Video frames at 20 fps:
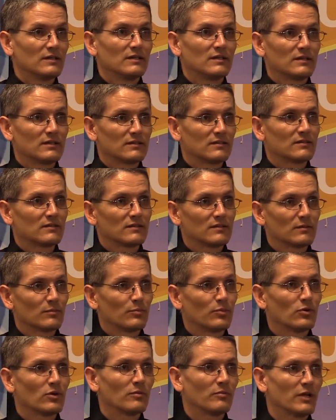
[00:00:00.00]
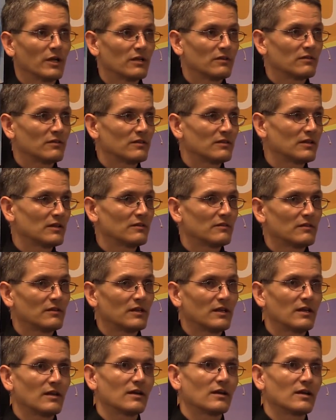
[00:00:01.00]
It's the poor man's
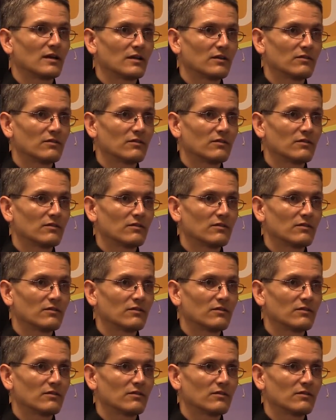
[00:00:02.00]
intensity guide.